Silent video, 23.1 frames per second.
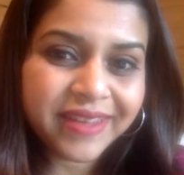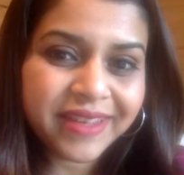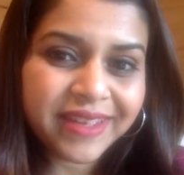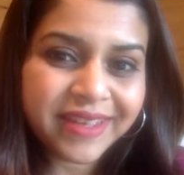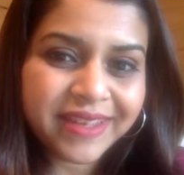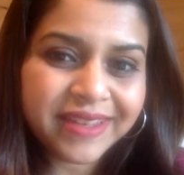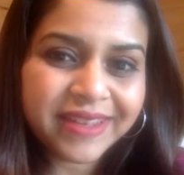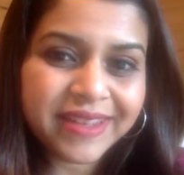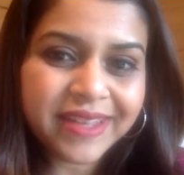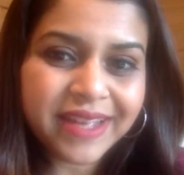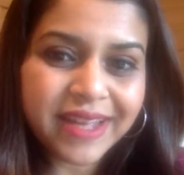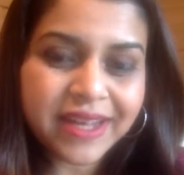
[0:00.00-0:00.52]

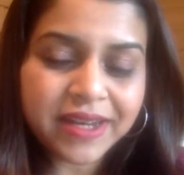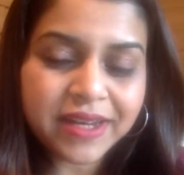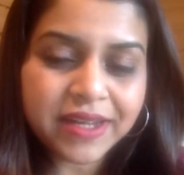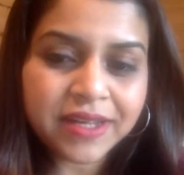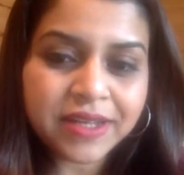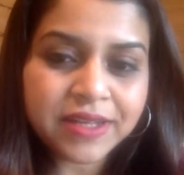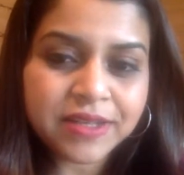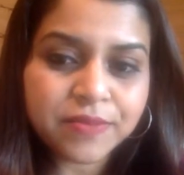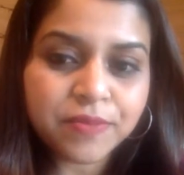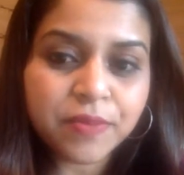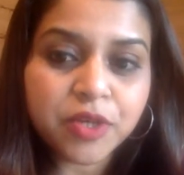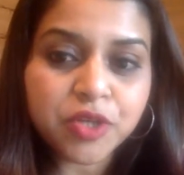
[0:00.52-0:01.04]
that
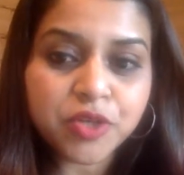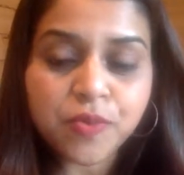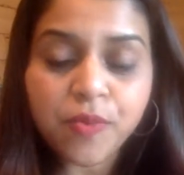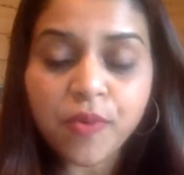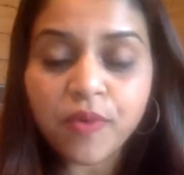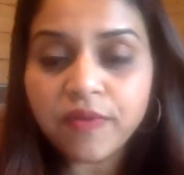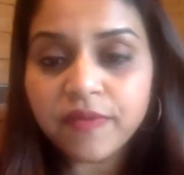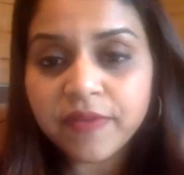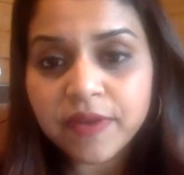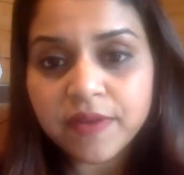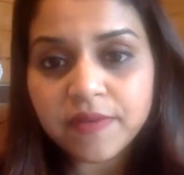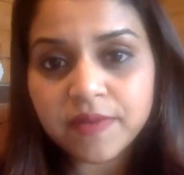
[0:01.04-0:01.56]
is much more
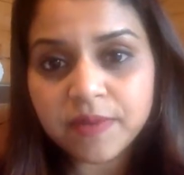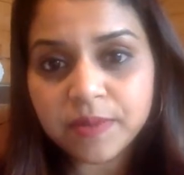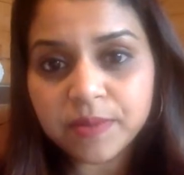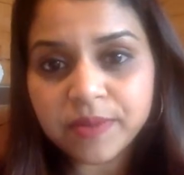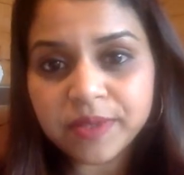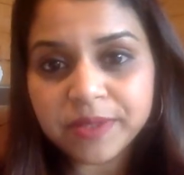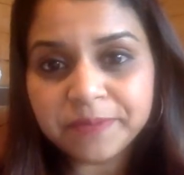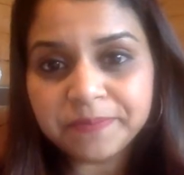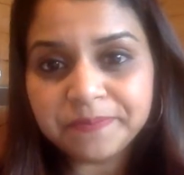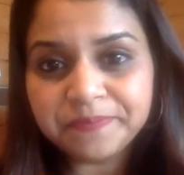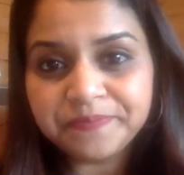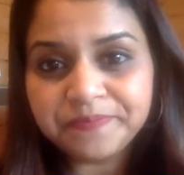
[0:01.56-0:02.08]
favorable.
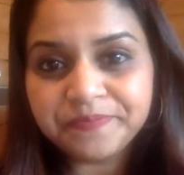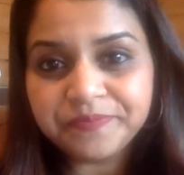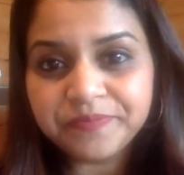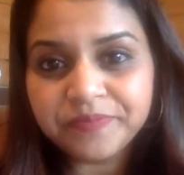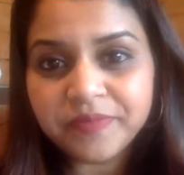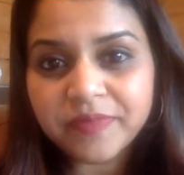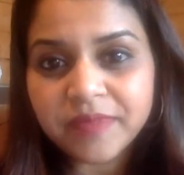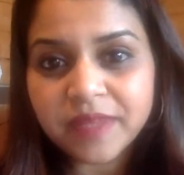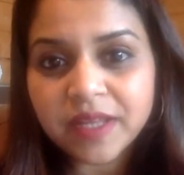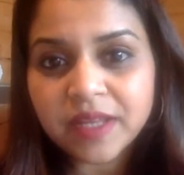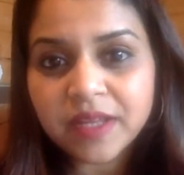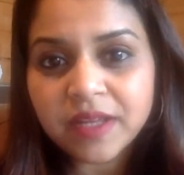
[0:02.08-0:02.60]

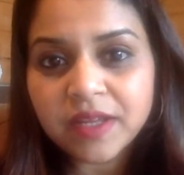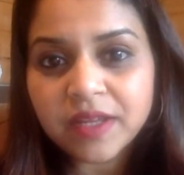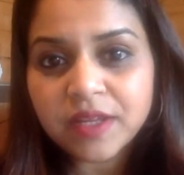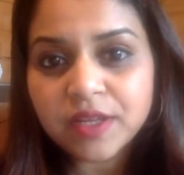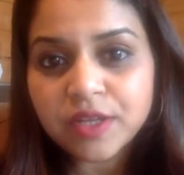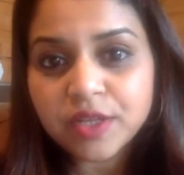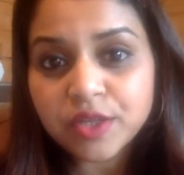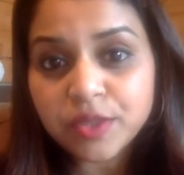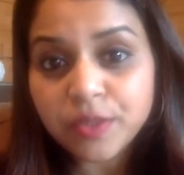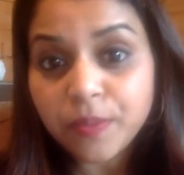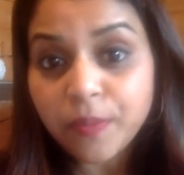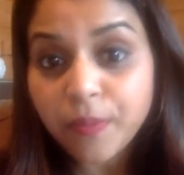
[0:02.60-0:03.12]

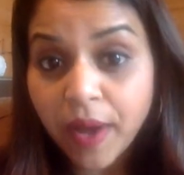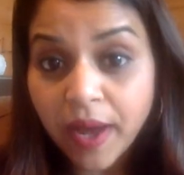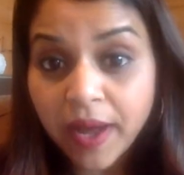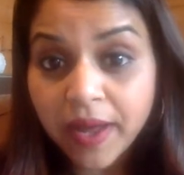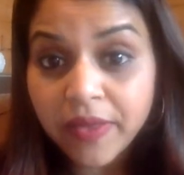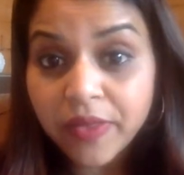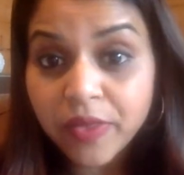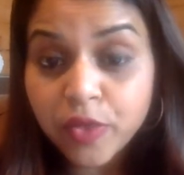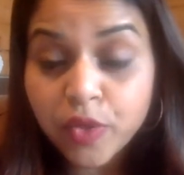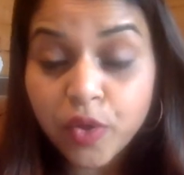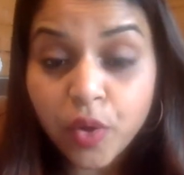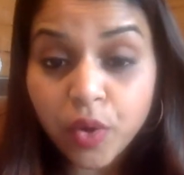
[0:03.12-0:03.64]
So my
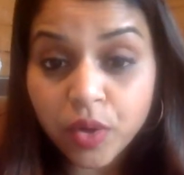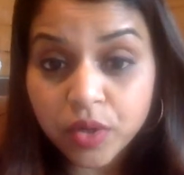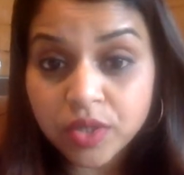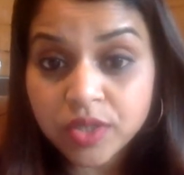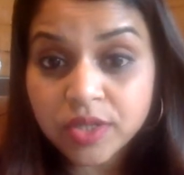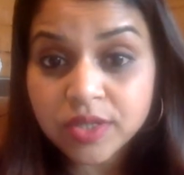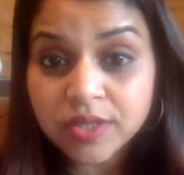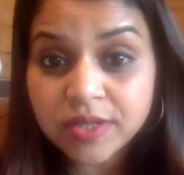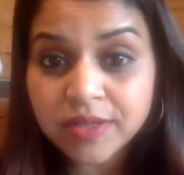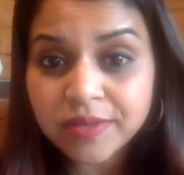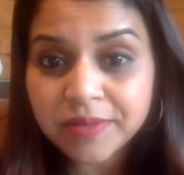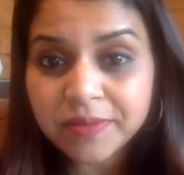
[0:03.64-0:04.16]

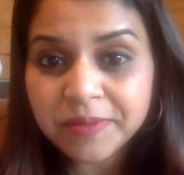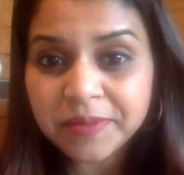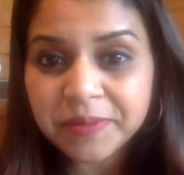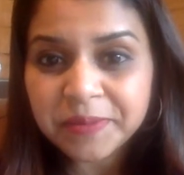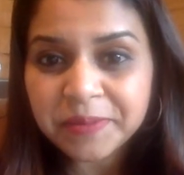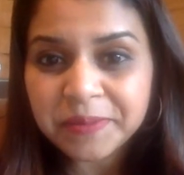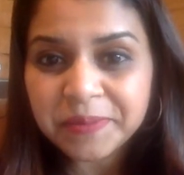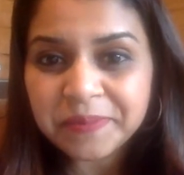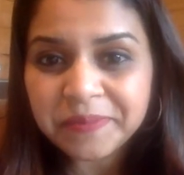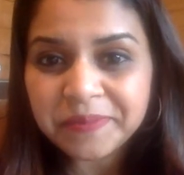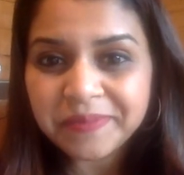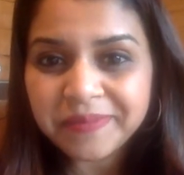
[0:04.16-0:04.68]
thought,
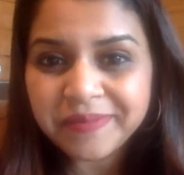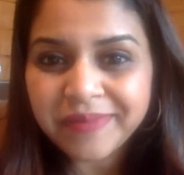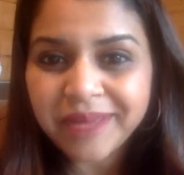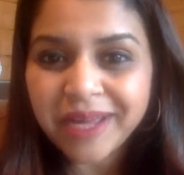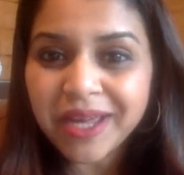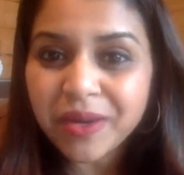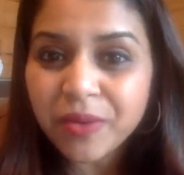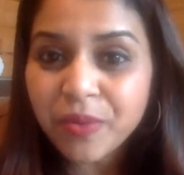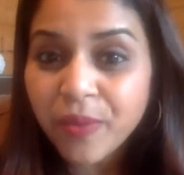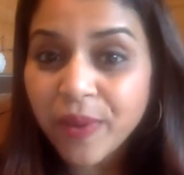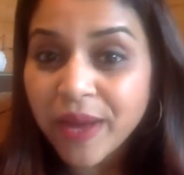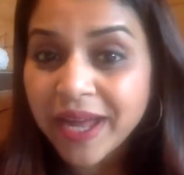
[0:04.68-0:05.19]
my
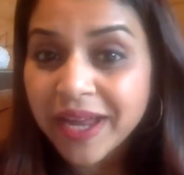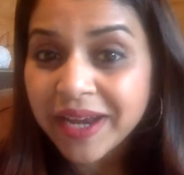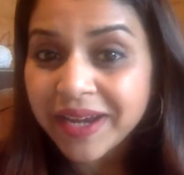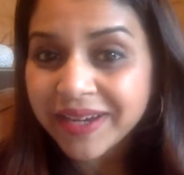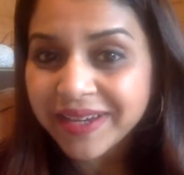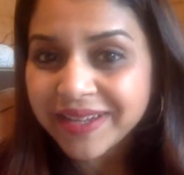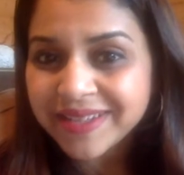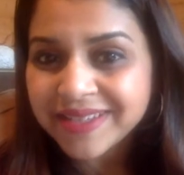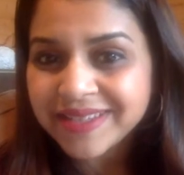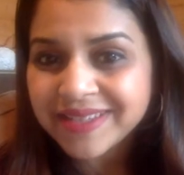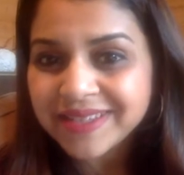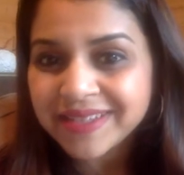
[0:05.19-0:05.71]

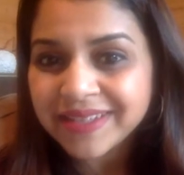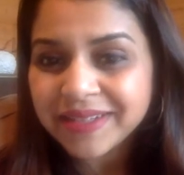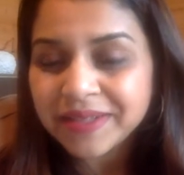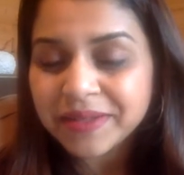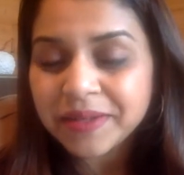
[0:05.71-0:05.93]
awareness,